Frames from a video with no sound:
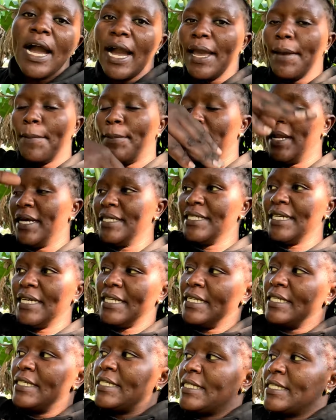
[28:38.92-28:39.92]
I planted
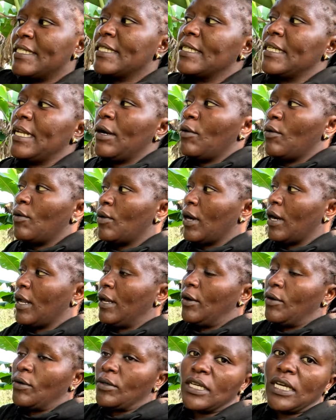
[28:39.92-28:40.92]
it now
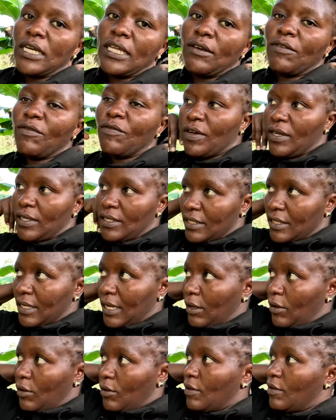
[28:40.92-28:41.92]
alongside the fence.
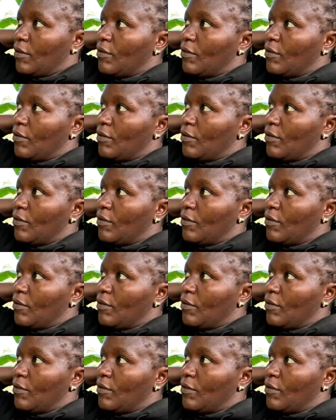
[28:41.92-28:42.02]
Along the